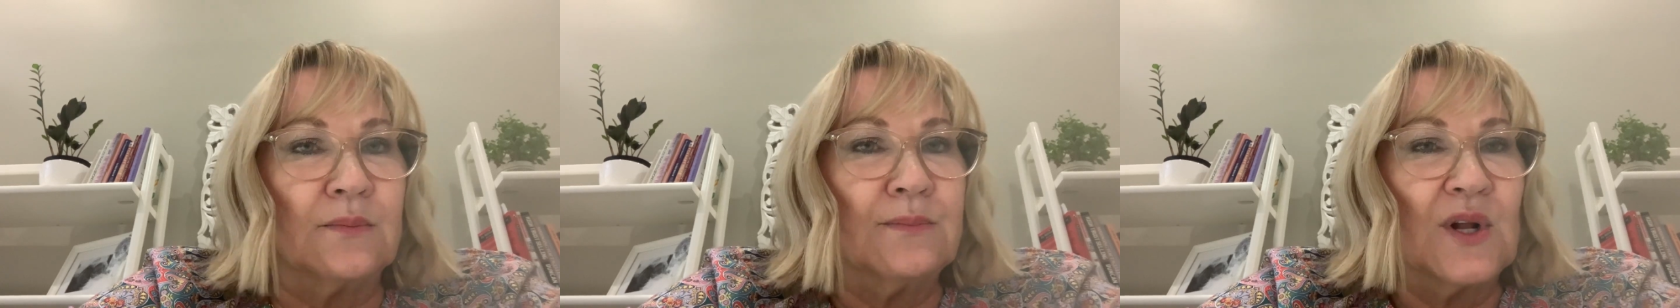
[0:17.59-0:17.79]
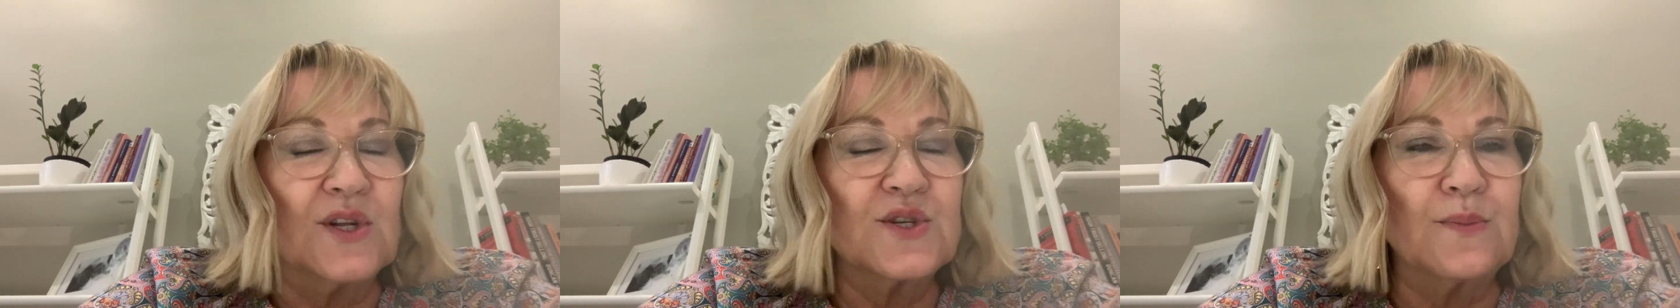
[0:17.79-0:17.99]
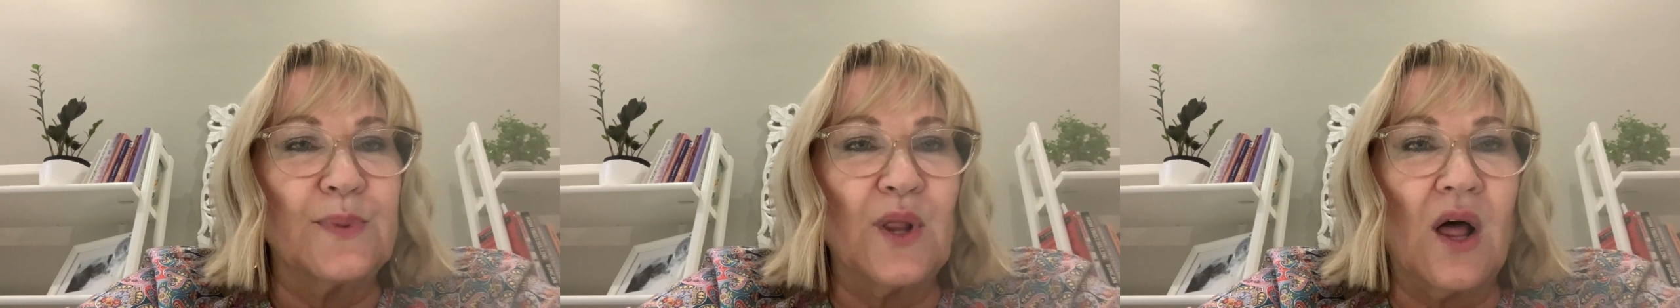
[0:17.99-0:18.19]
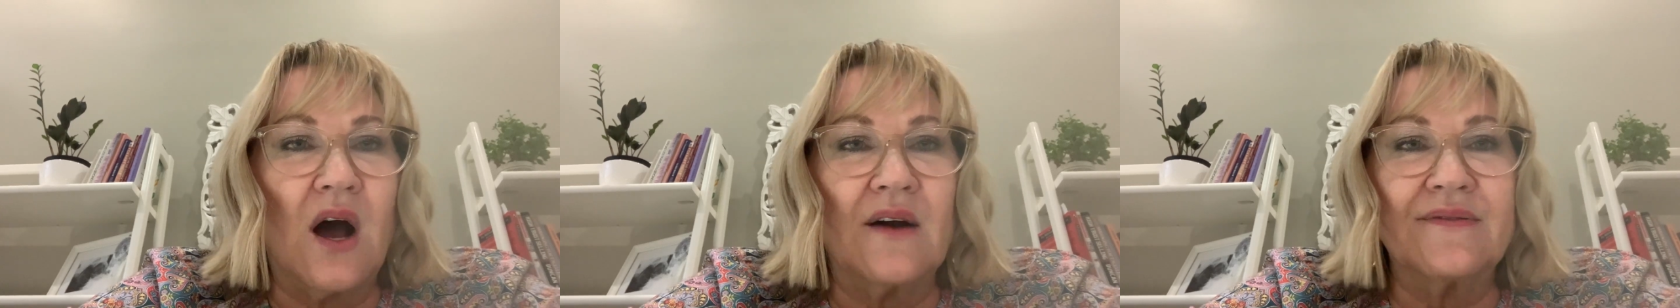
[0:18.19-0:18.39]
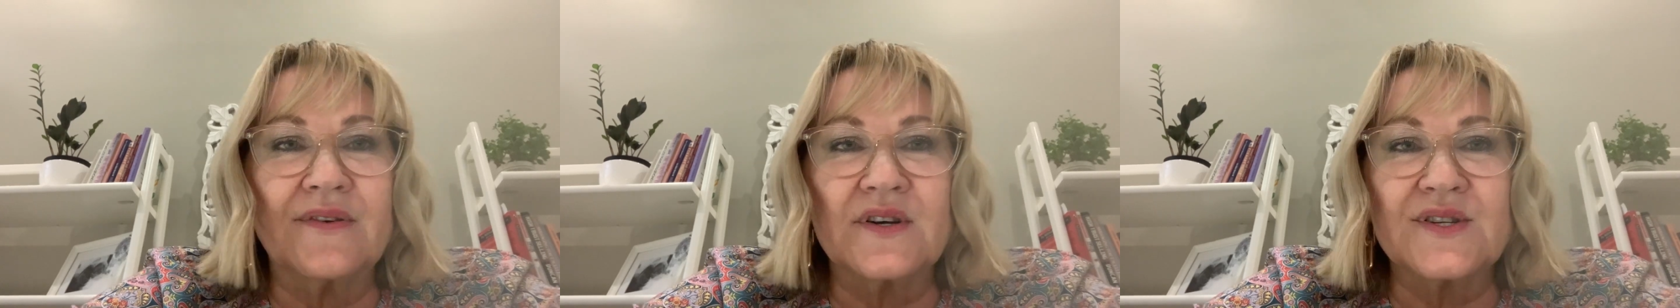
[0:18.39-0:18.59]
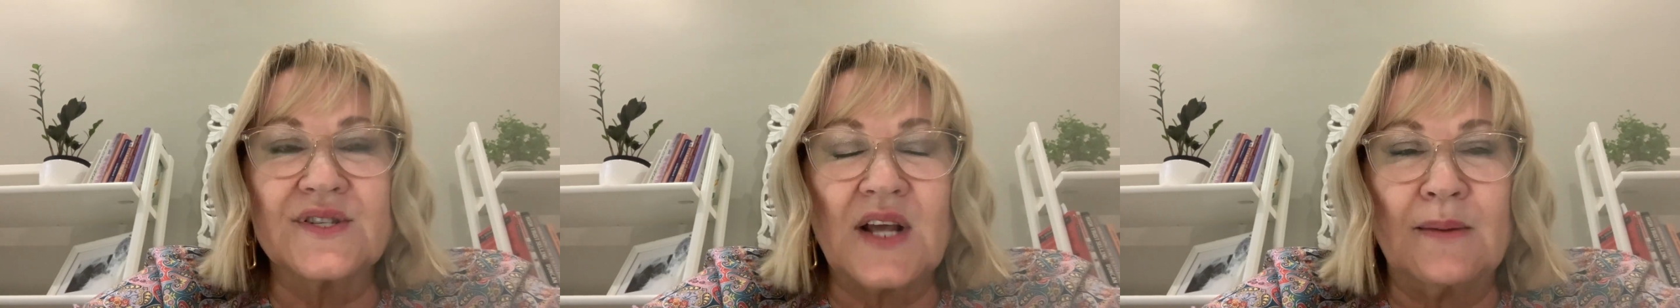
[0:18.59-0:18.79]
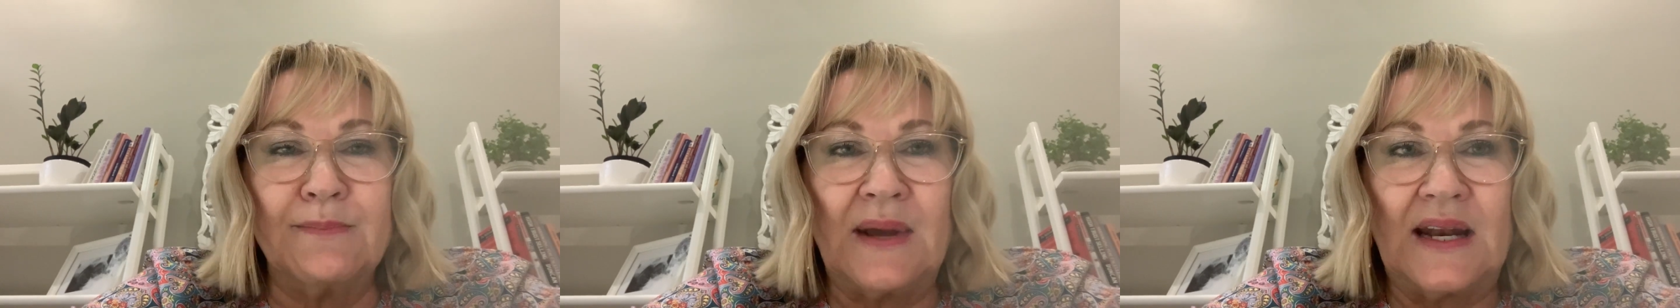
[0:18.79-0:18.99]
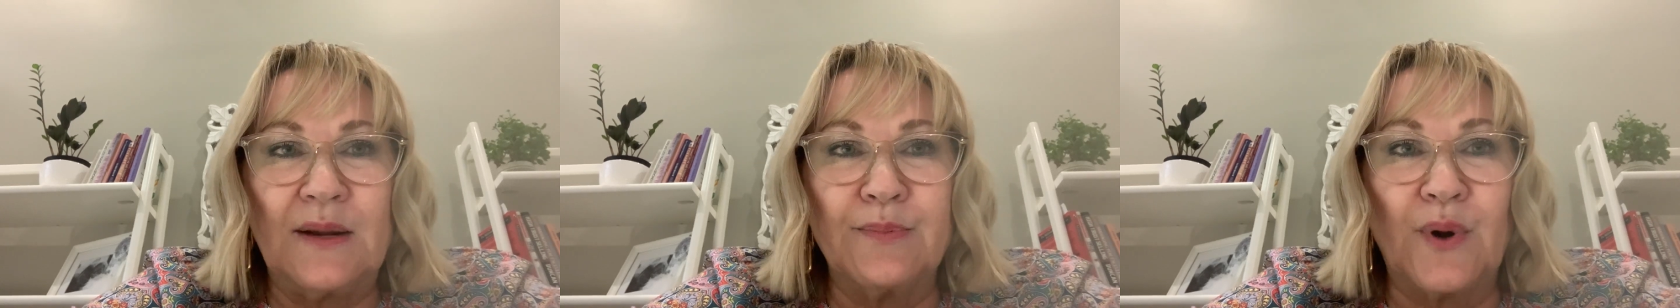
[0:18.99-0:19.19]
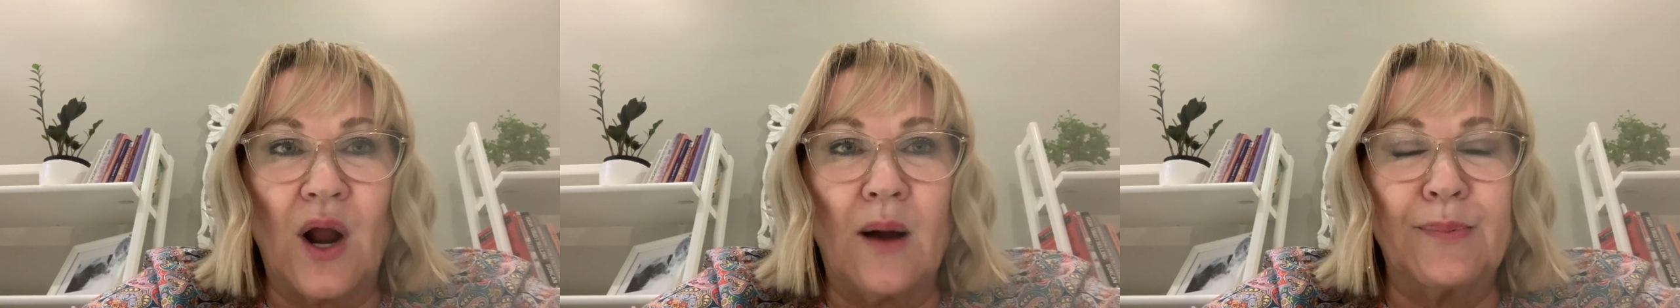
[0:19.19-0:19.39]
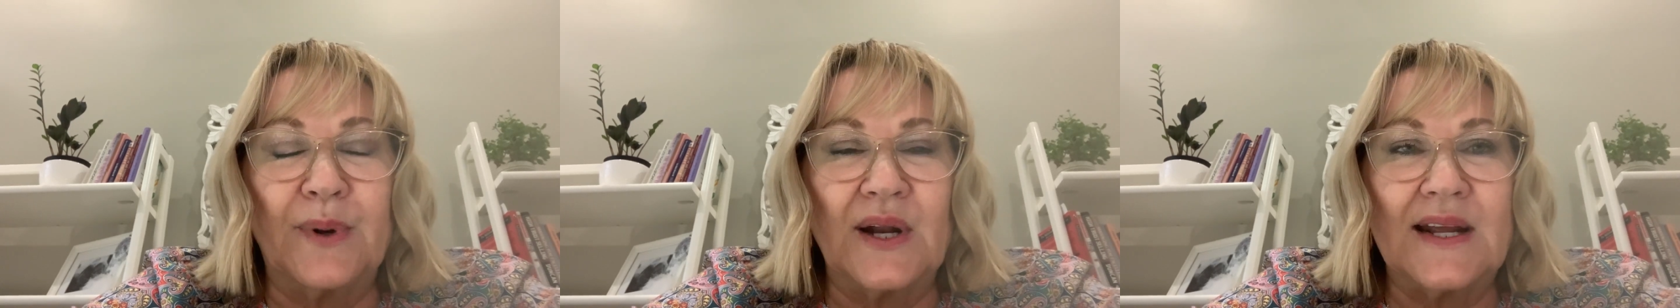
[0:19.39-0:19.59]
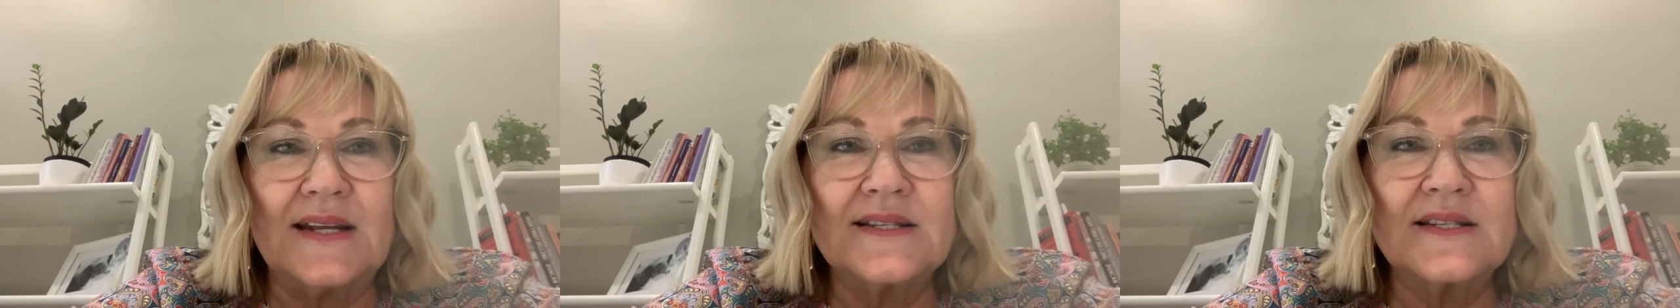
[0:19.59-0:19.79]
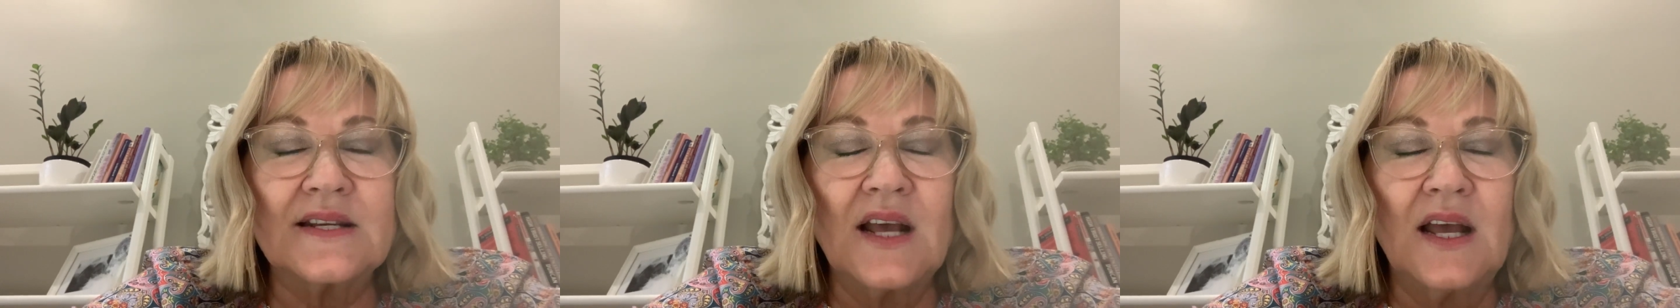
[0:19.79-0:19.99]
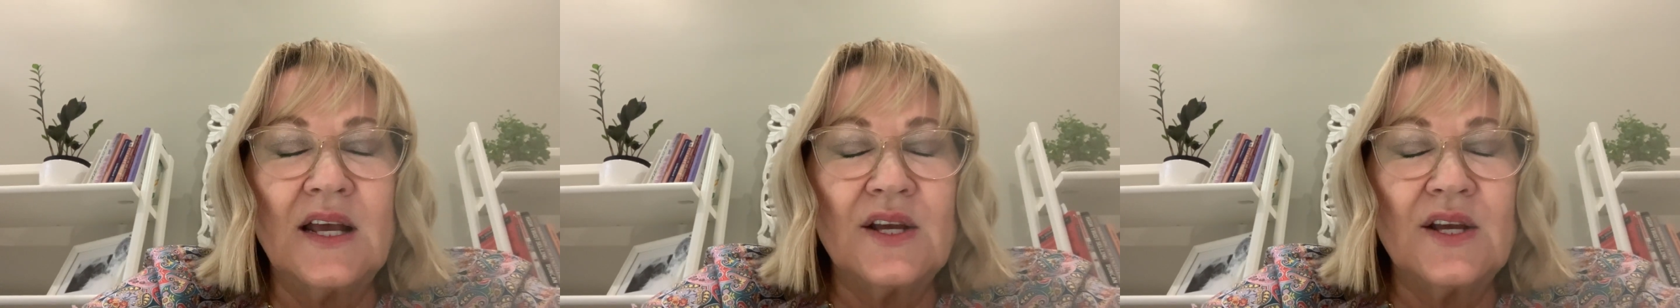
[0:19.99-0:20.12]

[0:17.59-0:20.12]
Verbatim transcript: multiple offers on many properties.